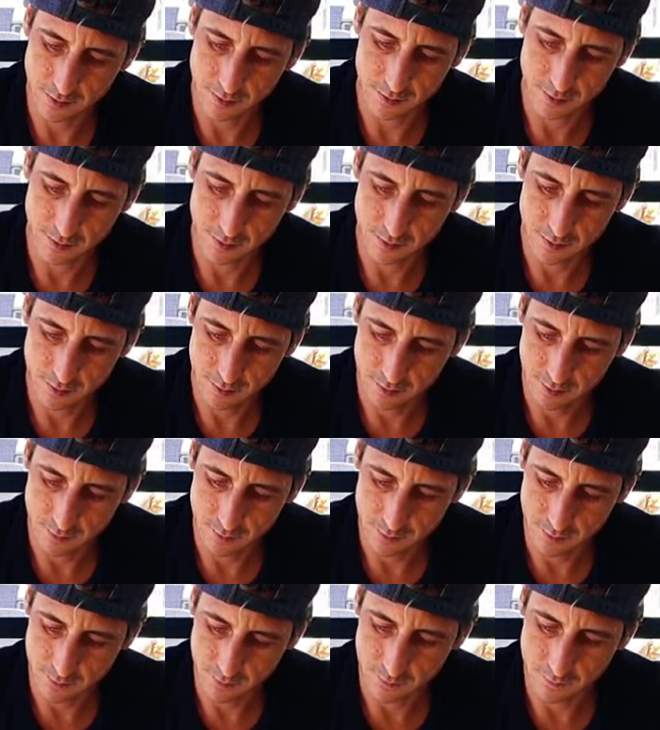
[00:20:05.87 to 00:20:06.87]

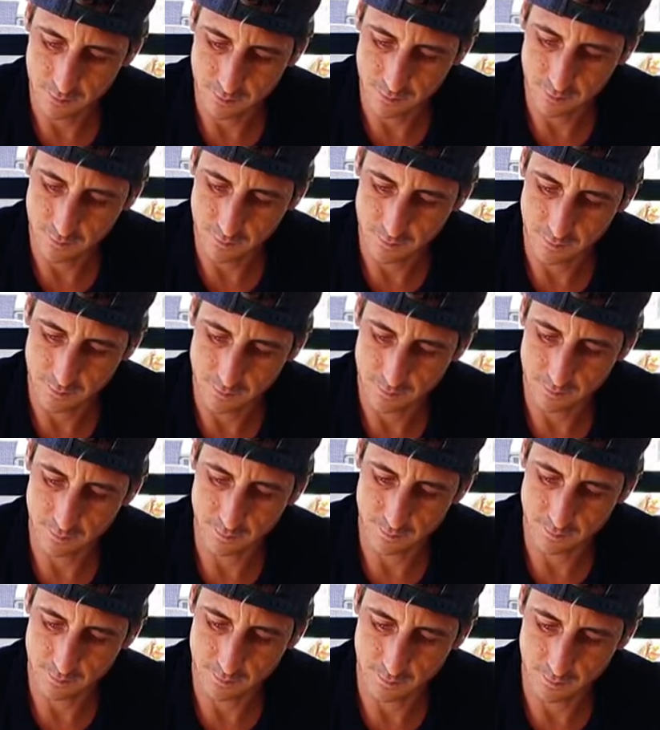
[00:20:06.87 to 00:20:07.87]

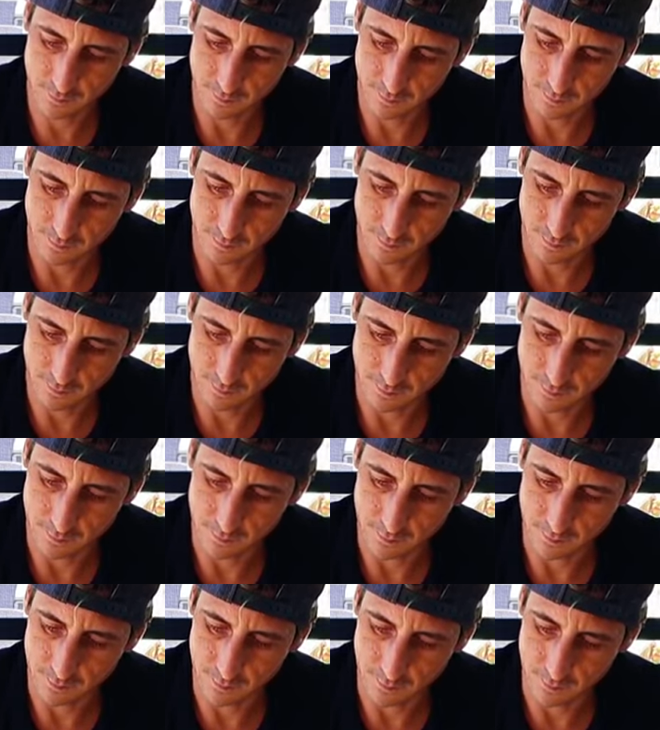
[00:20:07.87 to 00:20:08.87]

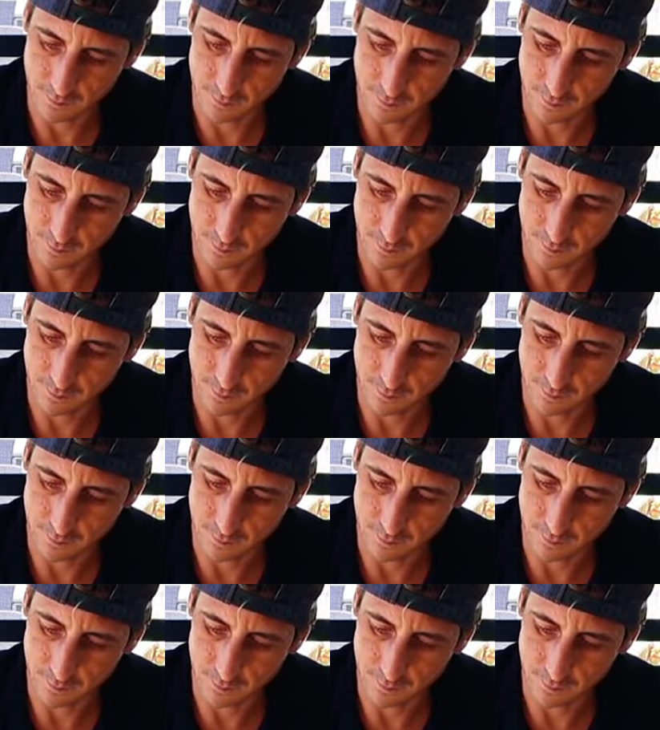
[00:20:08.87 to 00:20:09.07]
(silence)